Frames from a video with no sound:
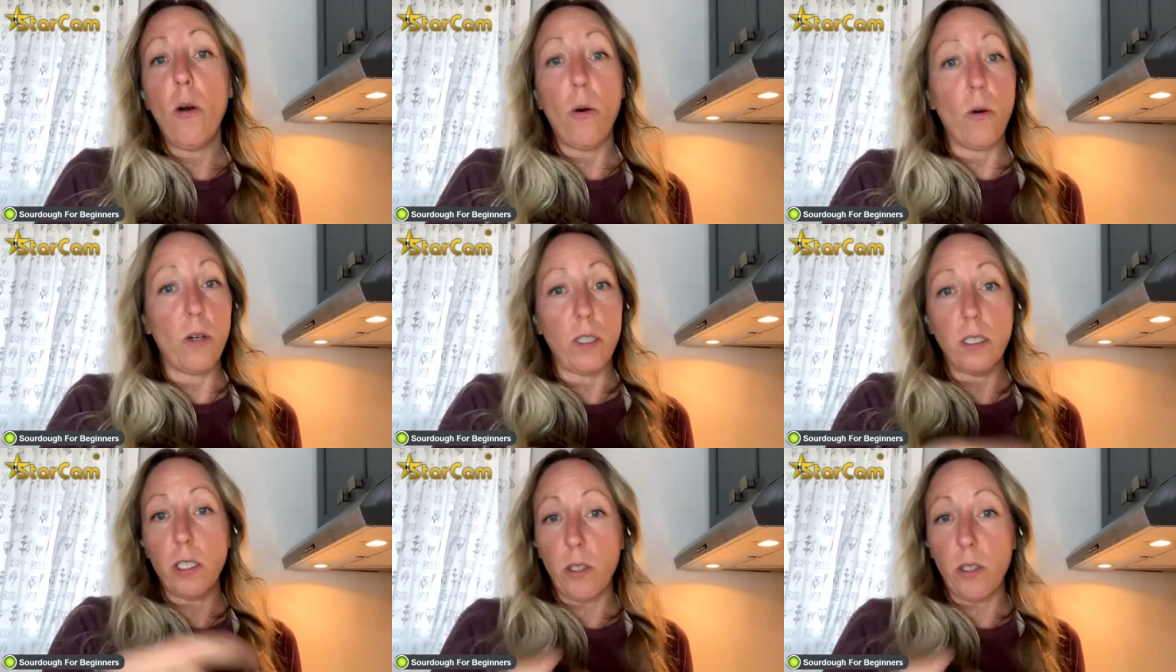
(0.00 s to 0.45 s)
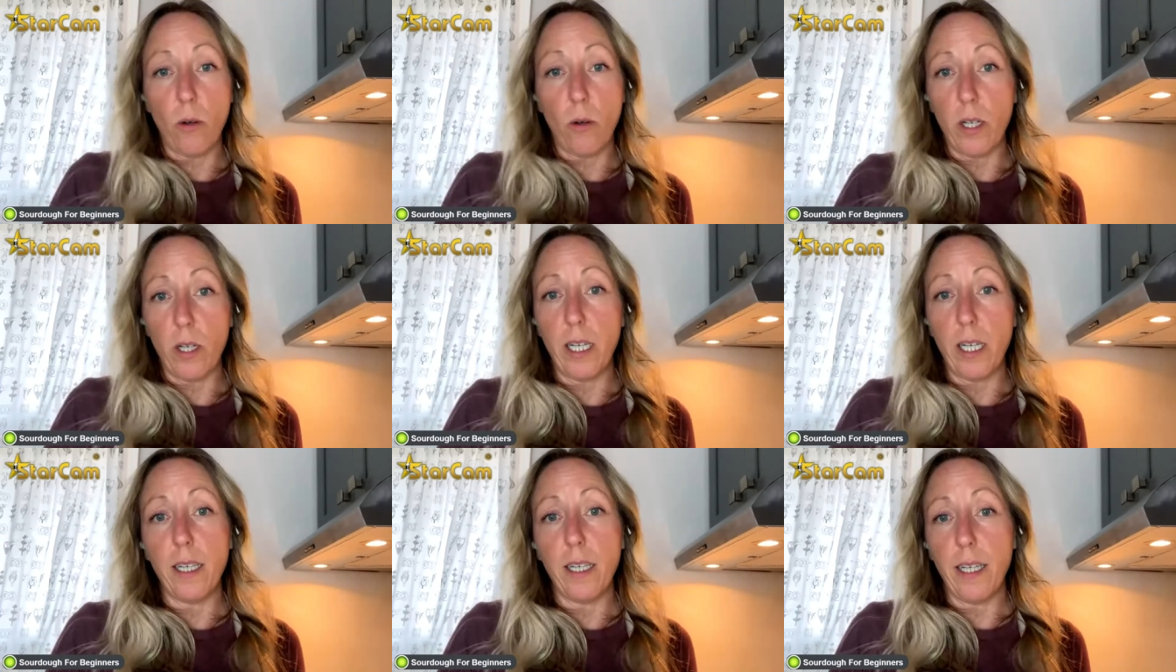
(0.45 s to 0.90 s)
or
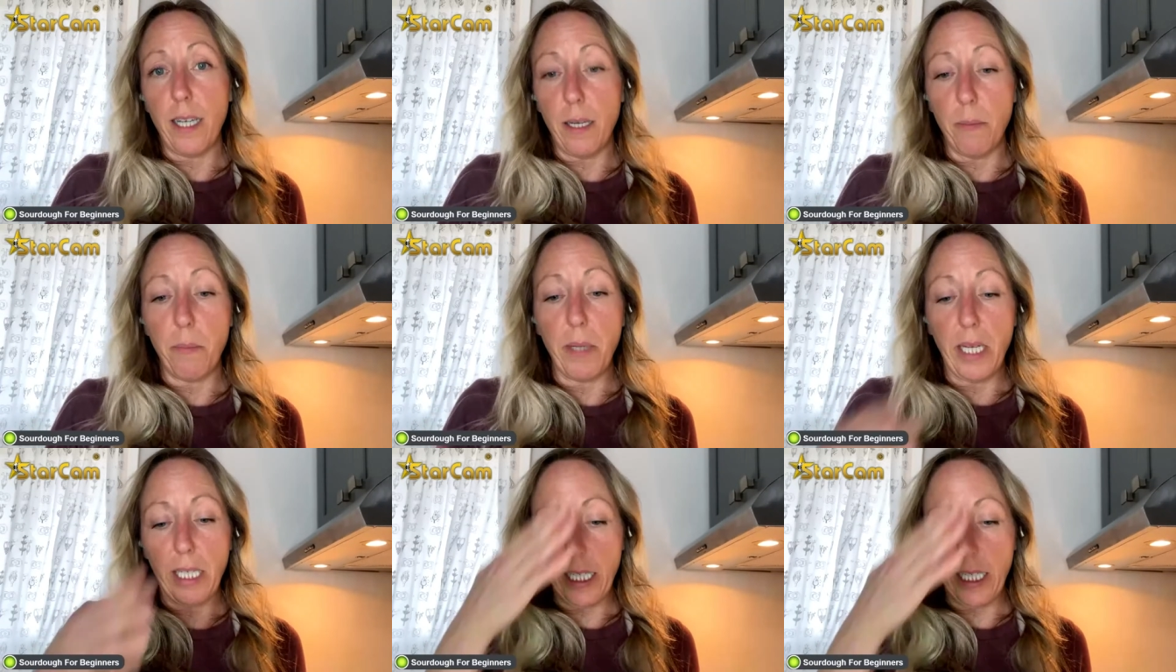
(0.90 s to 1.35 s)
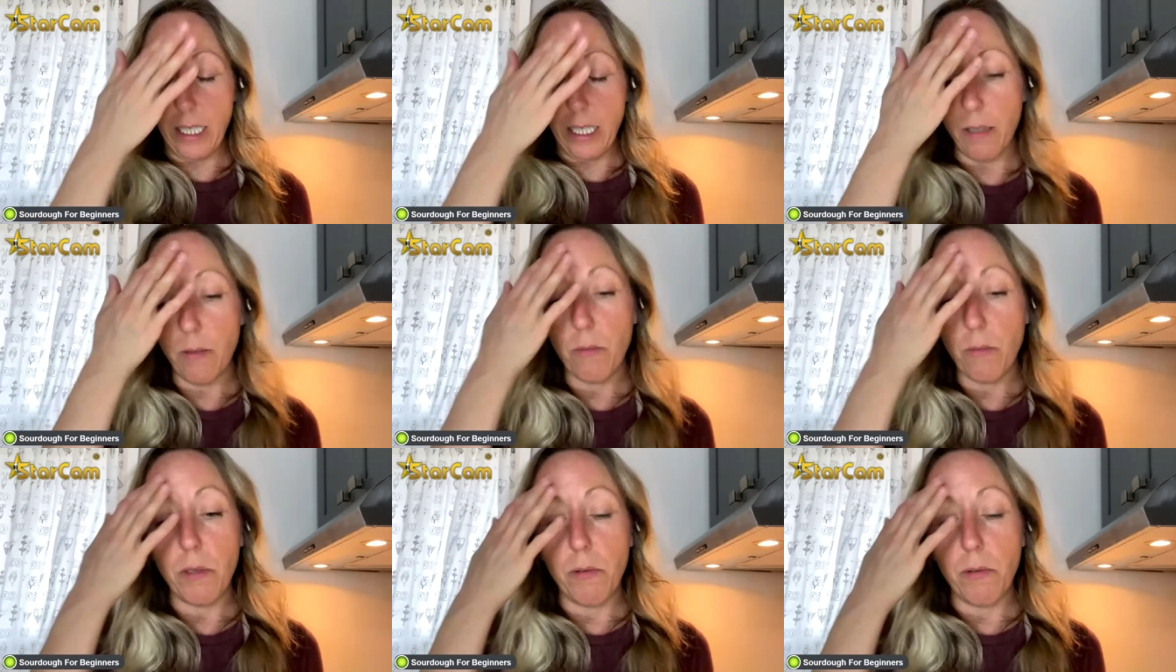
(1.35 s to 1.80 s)
score it and bake
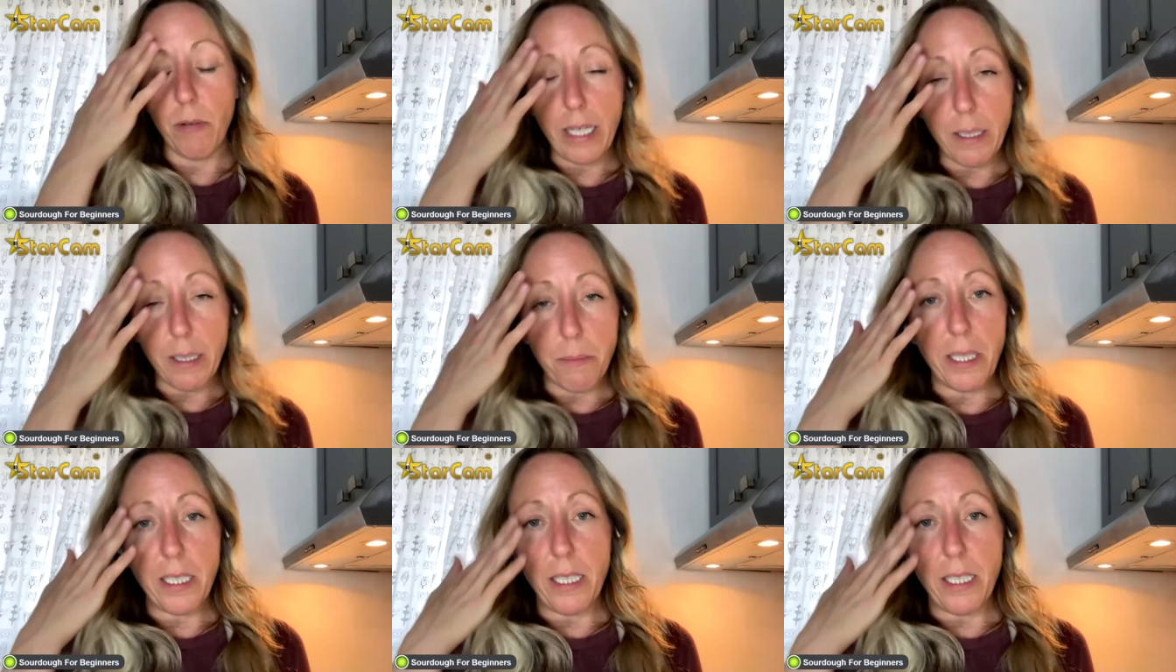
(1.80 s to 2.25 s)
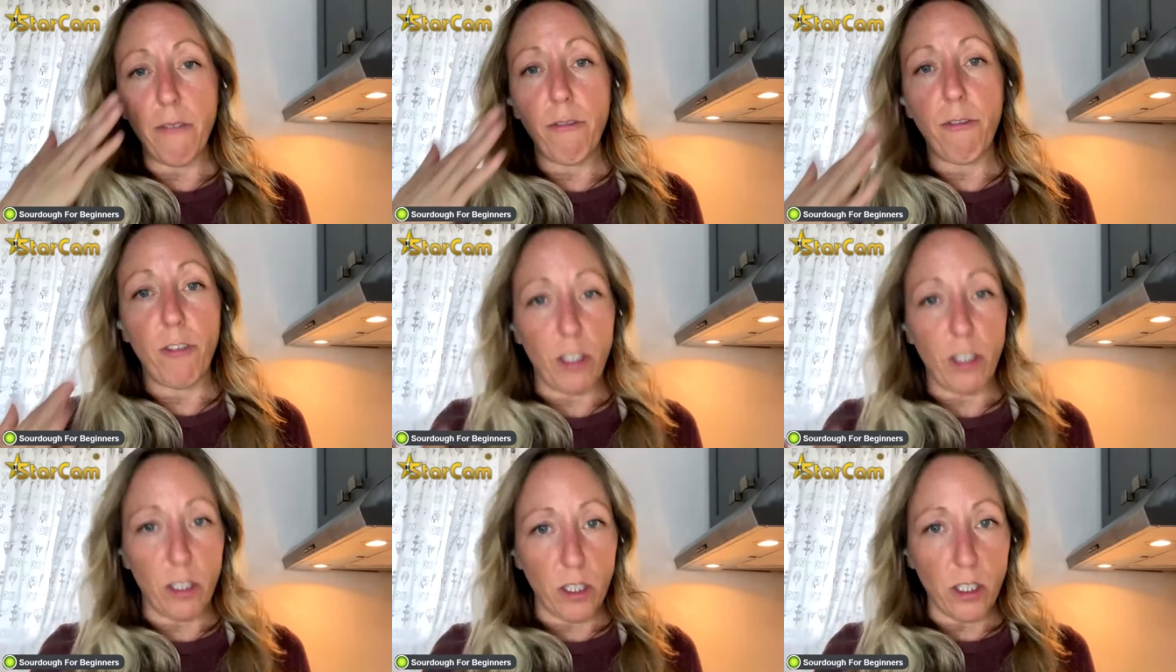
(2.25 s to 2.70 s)
it. We recommend
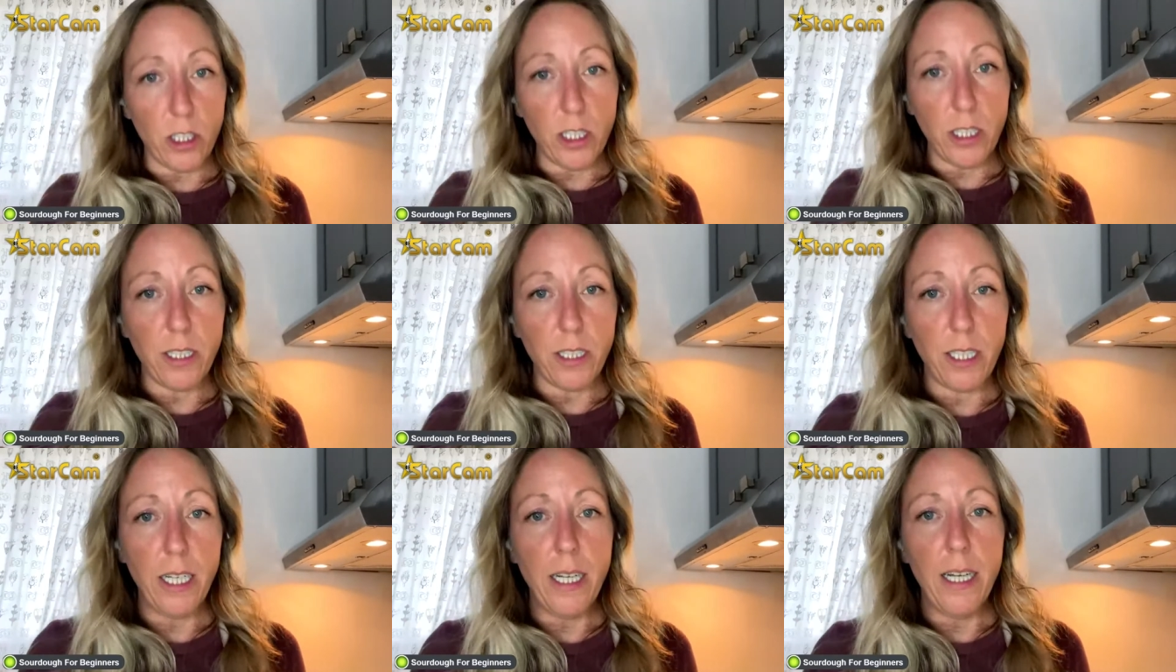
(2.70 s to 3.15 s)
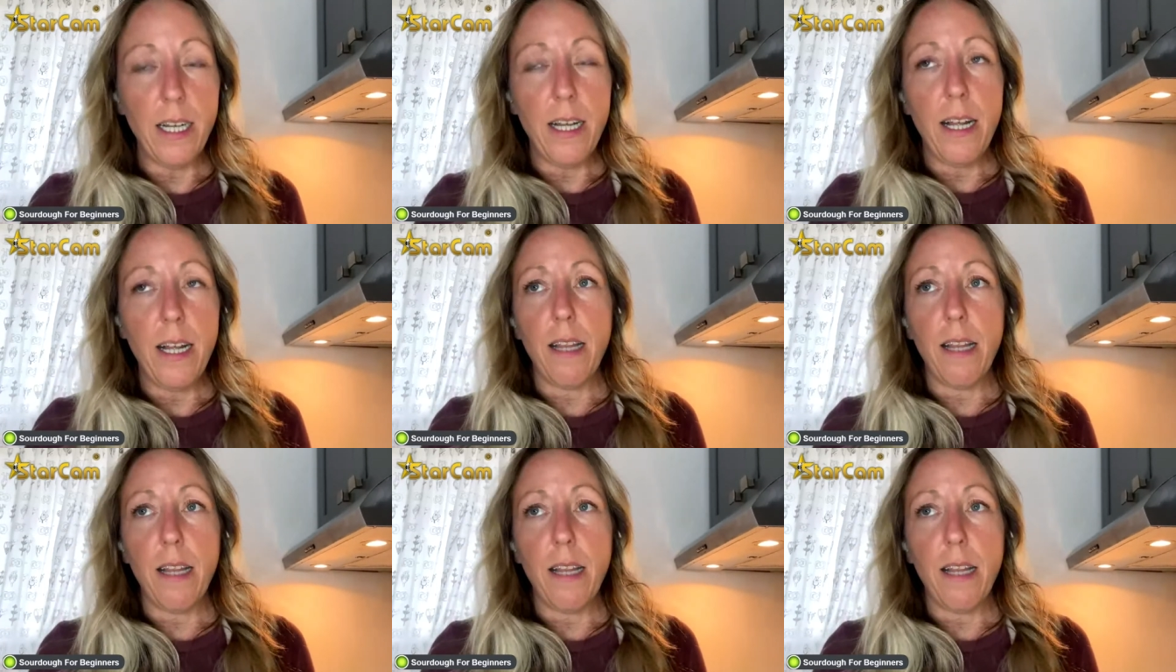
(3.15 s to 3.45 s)
at first